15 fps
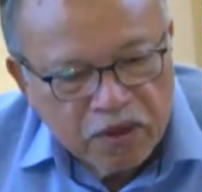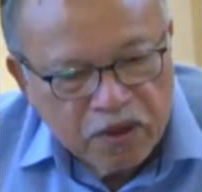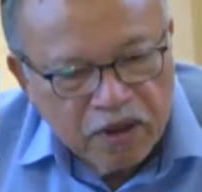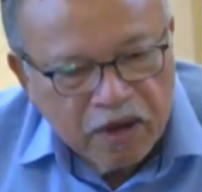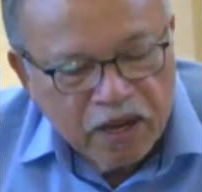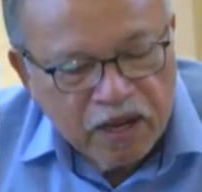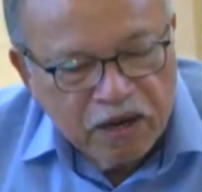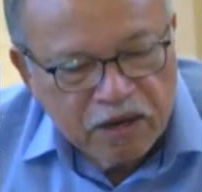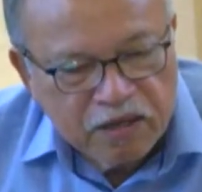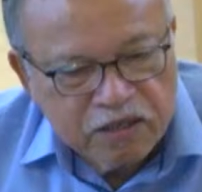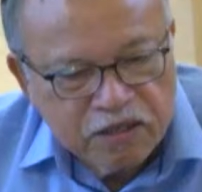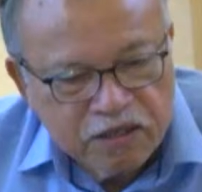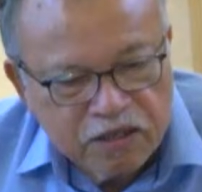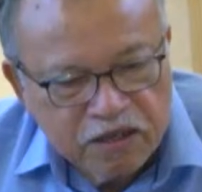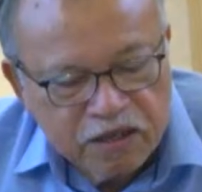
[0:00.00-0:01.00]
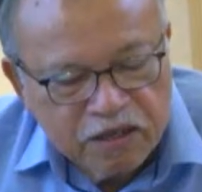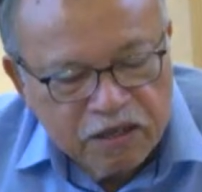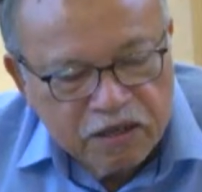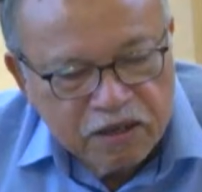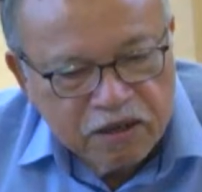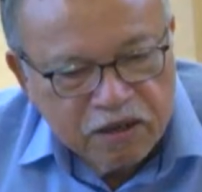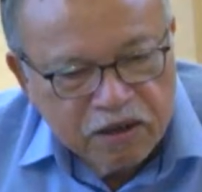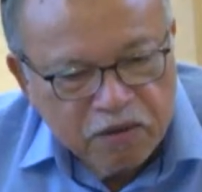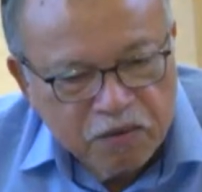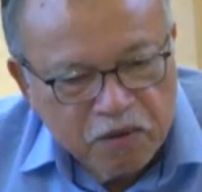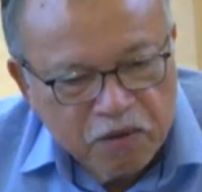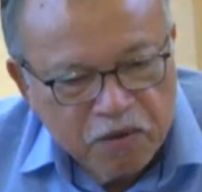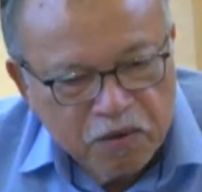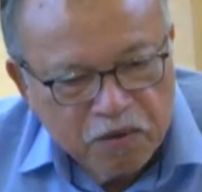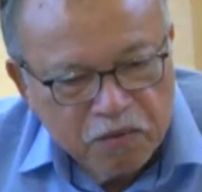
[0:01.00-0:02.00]
like us uh,
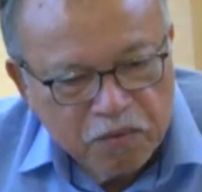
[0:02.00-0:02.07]
uh,